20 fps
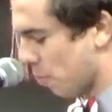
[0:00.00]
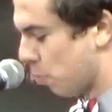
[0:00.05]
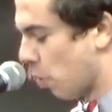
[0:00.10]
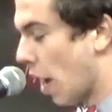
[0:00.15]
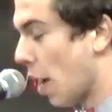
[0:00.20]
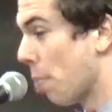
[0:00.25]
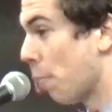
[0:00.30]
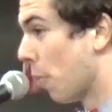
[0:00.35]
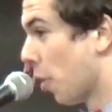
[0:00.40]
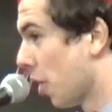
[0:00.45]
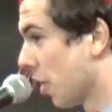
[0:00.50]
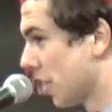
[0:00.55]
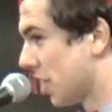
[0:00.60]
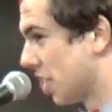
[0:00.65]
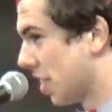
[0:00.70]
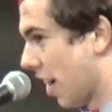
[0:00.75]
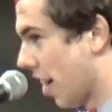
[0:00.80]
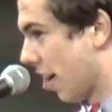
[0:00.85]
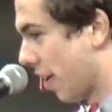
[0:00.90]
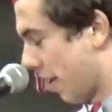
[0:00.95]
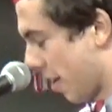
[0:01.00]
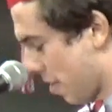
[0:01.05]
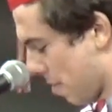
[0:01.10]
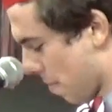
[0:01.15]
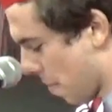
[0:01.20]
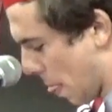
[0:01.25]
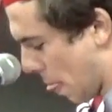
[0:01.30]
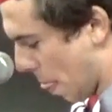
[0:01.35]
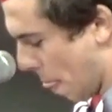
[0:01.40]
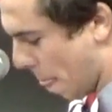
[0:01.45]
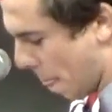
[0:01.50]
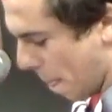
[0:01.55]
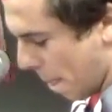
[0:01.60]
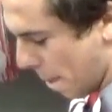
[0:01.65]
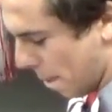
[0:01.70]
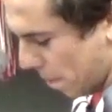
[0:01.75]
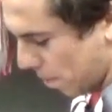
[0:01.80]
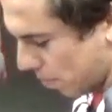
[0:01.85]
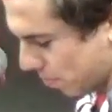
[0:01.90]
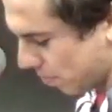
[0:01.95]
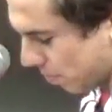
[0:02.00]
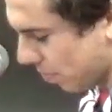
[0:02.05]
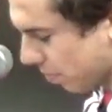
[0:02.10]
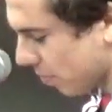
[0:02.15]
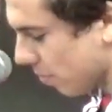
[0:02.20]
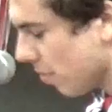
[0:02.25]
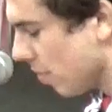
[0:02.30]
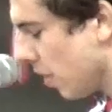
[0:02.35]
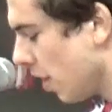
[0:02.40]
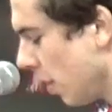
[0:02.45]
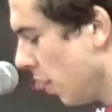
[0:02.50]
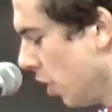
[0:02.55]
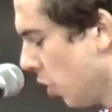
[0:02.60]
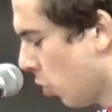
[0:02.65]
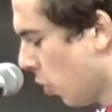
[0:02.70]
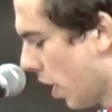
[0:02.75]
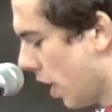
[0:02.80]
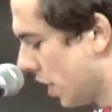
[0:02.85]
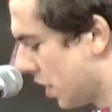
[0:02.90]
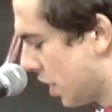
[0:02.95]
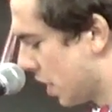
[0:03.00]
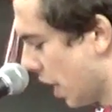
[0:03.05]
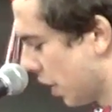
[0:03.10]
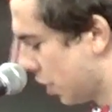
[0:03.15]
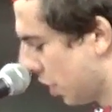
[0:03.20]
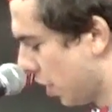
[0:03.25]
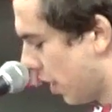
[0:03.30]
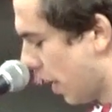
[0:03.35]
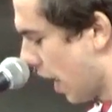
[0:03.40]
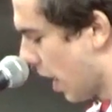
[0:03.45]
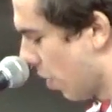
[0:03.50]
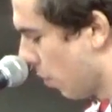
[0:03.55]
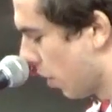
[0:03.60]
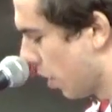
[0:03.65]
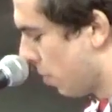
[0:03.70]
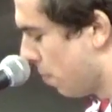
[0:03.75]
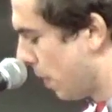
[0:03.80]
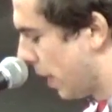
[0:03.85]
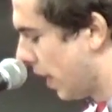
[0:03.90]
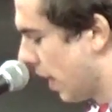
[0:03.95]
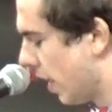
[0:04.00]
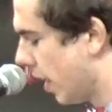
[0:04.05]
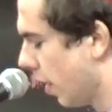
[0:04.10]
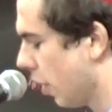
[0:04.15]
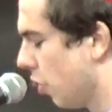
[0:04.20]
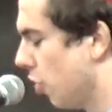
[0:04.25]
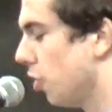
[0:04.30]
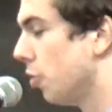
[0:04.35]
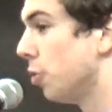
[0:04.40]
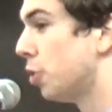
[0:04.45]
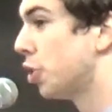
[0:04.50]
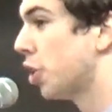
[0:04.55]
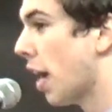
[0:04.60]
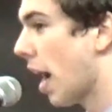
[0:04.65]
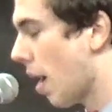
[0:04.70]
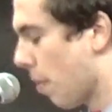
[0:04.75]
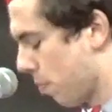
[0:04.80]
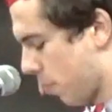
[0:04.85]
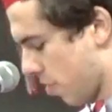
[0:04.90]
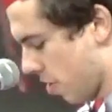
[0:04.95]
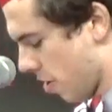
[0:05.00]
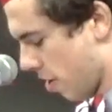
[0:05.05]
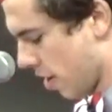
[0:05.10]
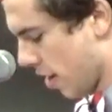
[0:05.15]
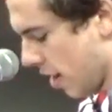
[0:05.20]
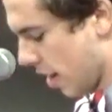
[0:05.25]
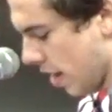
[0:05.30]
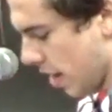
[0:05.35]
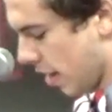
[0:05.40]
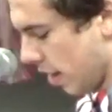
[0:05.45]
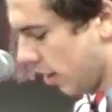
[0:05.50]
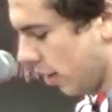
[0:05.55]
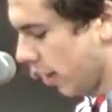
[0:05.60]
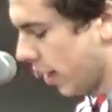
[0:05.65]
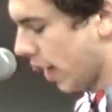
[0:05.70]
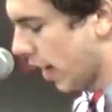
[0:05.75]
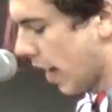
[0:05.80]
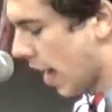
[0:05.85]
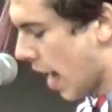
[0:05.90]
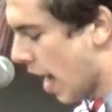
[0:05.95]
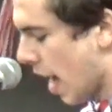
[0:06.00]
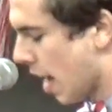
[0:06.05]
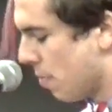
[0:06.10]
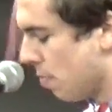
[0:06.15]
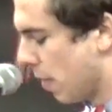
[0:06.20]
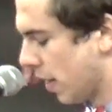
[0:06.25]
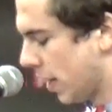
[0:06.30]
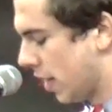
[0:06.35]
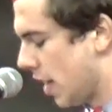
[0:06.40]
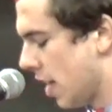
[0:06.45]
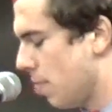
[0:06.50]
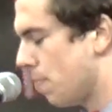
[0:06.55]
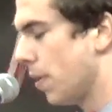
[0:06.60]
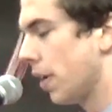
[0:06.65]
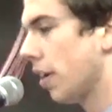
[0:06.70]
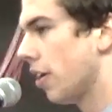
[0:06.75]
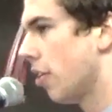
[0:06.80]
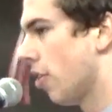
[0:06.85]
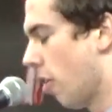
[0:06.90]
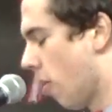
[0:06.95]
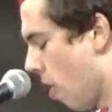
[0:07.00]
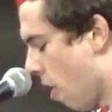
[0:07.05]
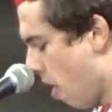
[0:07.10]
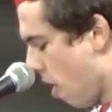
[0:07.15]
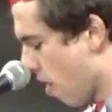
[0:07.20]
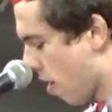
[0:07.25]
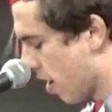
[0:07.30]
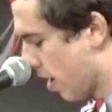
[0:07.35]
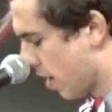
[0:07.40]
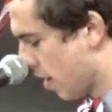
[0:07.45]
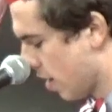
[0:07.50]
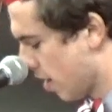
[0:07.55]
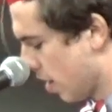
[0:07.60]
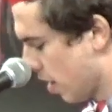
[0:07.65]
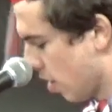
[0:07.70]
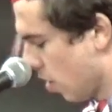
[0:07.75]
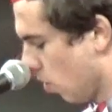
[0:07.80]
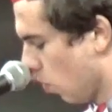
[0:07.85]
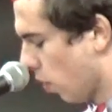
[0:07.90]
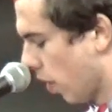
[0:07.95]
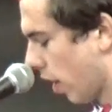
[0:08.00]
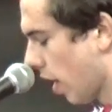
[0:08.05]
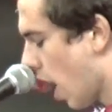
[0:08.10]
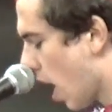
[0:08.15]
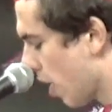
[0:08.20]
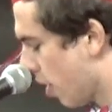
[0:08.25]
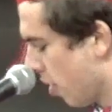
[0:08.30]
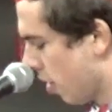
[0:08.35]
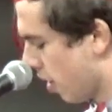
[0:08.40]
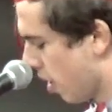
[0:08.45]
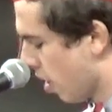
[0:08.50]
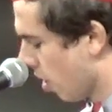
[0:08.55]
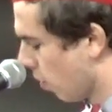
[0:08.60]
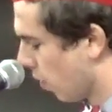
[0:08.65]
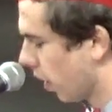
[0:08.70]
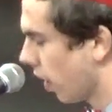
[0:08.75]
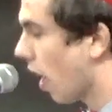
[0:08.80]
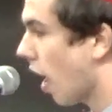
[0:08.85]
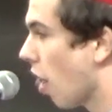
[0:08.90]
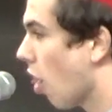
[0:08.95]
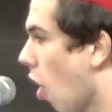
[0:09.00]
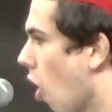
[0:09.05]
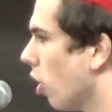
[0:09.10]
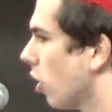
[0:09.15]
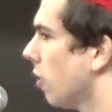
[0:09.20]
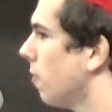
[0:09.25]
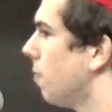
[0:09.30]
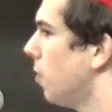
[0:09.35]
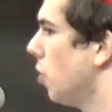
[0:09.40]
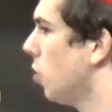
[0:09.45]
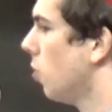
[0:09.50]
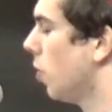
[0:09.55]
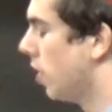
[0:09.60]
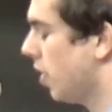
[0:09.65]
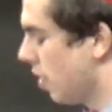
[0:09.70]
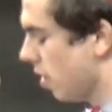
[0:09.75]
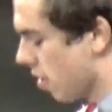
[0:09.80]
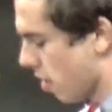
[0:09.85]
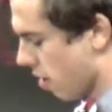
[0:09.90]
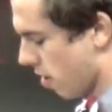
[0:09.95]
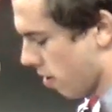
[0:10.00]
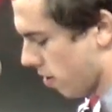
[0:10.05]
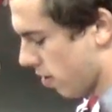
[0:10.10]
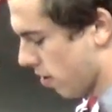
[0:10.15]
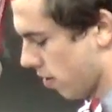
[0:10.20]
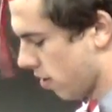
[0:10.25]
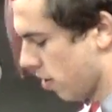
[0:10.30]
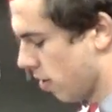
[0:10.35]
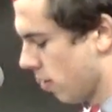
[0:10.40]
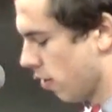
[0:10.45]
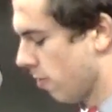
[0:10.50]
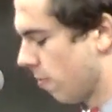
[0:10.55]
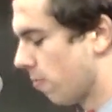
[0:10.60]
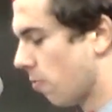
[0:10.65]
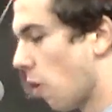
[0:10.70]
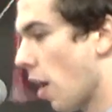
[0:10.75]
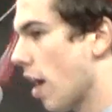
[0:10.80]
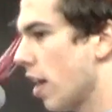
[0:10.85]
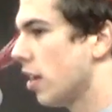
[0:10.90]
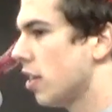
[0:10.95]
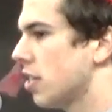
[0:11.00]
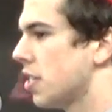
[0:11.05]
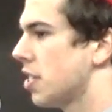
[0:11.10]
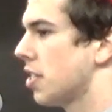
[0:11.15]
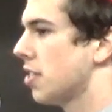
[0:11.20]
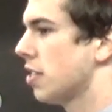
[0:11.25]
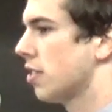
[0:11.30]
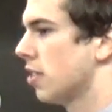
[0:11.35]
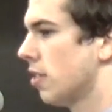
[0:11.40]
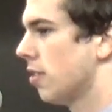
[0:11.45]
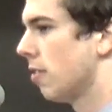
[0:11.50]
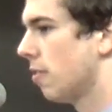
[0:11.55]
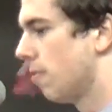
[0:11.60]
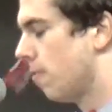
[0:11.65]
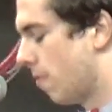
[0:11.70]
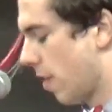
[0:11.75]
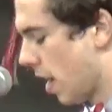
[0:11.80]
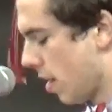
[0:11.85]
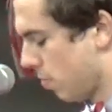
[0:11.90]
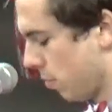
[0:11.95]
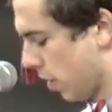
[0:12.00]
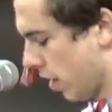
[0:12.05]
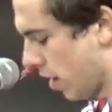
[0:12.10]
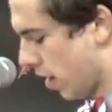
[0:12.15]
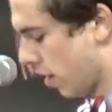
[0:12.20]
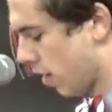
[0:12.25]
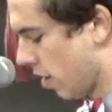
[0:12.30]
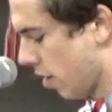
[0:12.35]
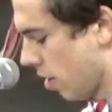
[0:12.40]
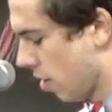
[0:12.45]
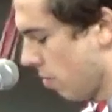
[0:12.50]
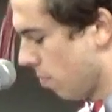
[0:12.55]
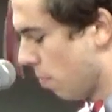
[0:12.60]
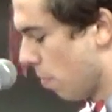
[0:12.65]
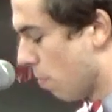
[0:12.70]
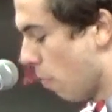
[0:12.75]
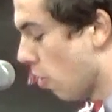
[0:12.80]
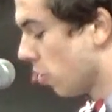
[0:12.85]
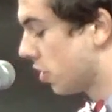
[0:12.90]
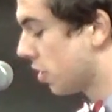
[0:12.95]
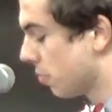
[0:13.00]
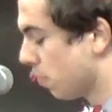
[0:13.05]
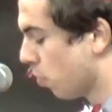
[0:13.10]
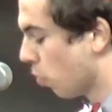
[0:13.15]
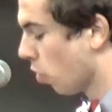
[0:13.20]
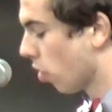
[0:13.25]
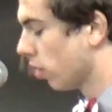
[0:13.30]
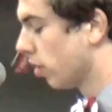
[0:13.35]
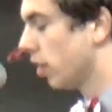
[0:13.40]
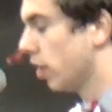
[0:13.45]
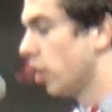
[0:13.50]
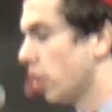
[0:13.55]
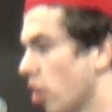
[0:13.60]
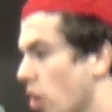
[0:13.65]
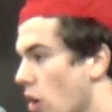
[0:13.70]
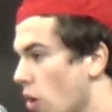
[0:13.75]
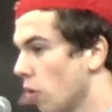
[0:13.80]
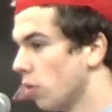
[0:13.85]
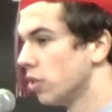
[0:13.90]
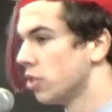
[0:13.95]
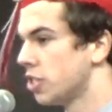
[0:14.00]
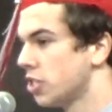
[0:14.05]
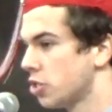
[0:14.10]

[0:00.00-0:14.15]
Brett Bergsider equates such a day with beginning a new chapter, looking ahead but keeping in her heart what got her here, what got all of you here, friends, family, but most importantly, your own